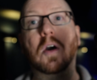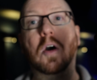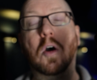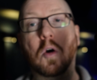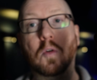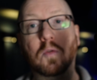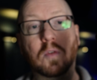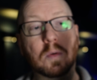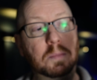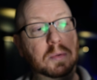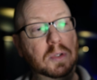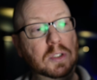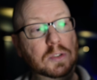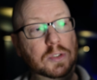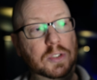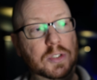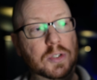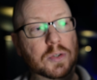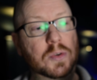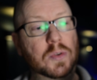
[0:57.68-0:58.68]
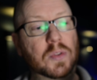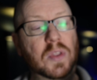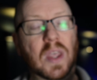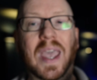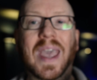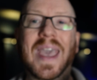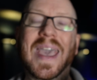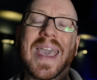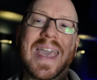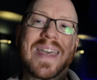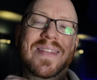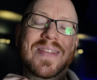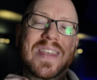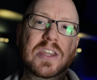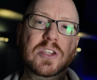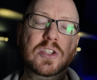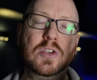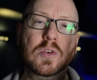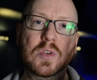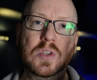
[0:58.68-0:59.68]
over Bluetooth, and
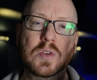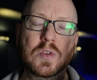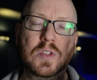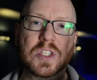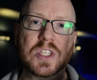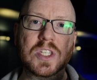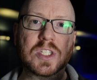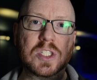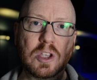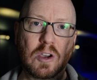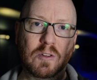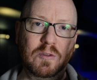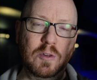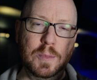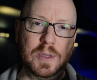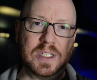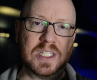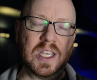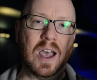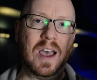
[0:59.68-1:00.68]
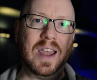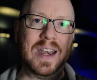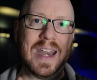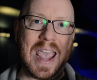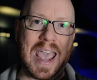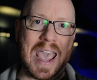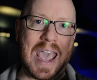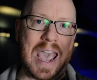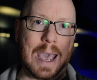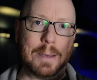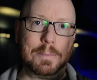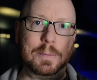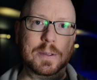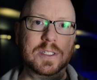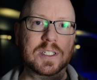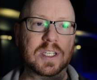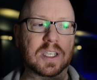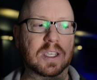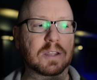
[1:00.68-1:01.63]
then you use the Sofabaton app to